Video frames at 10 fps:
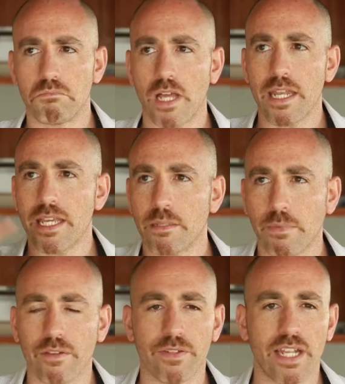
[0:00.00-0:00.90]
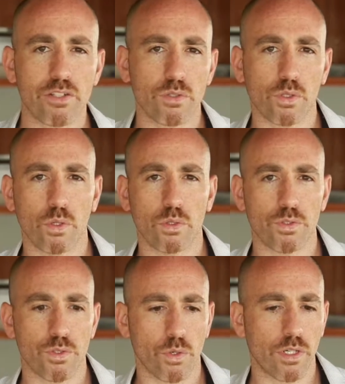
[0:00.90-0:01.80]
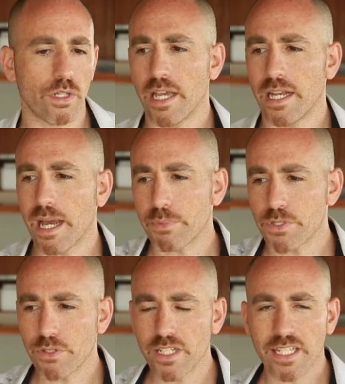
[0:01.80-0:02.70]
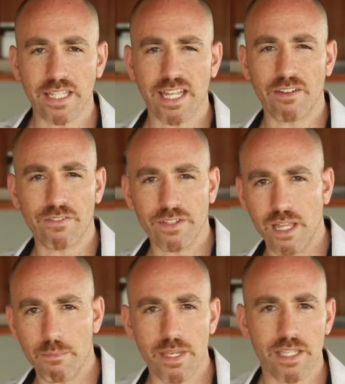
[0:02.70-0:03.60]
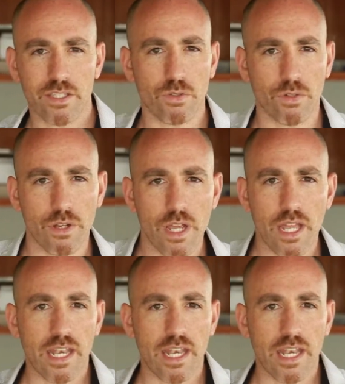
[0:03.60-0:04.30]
not hitting my financial goals or an opportunity that I feel I missed or